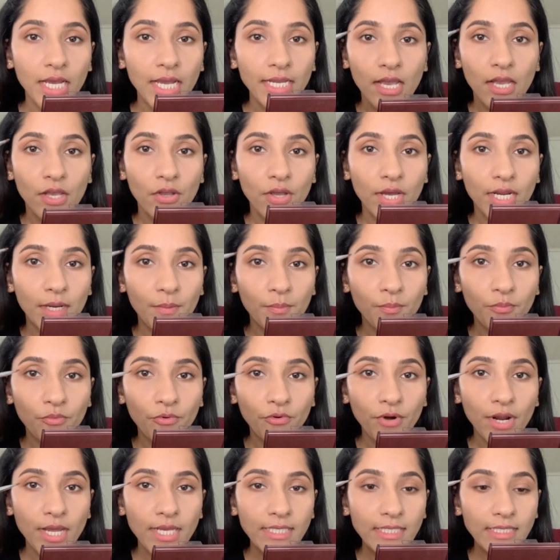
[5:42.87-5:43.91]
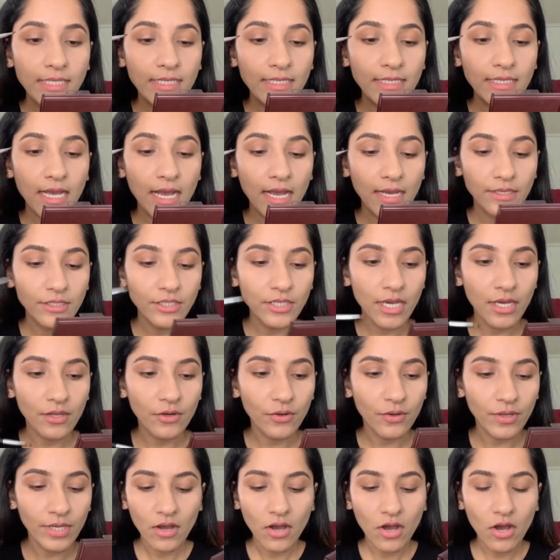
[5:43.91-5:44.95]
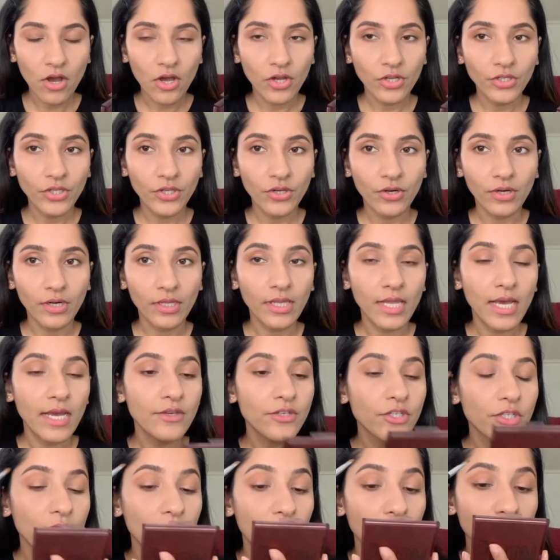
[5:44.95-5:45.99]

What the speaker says: Go ahead and press this eyeshadow on your lash line.